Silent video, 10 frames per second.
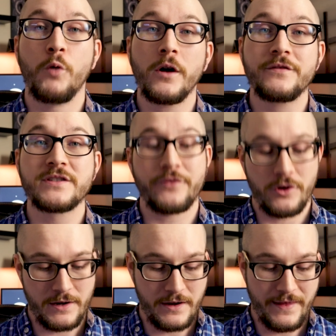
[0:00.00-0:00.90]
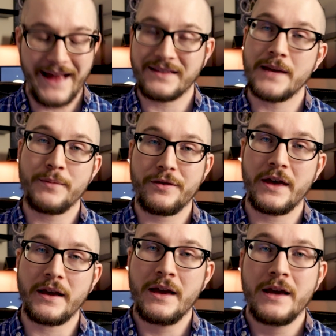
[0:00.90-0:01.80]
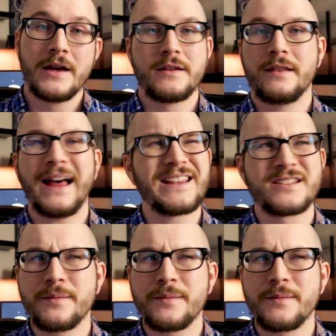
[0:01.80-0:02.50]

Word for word: morphs if you're into that type of thing. That's